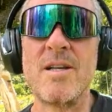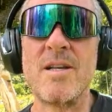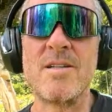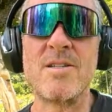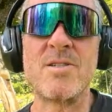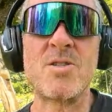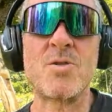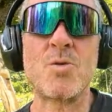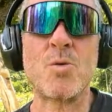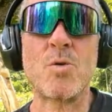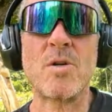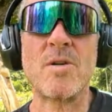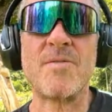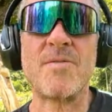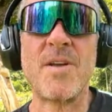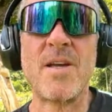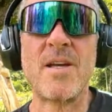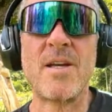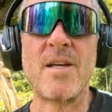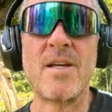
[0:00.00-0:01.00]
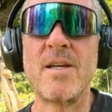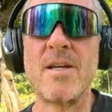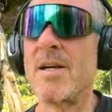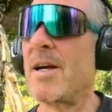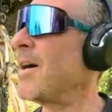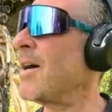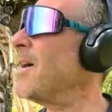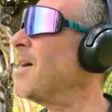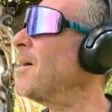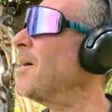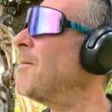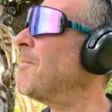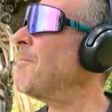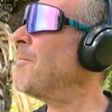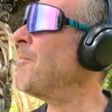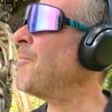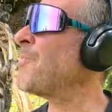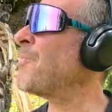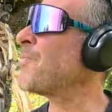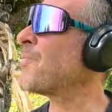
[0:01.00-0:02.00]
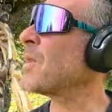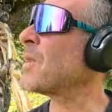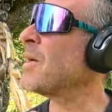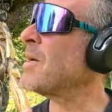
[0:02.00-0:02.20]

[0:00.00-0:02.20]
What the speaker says: is sort of an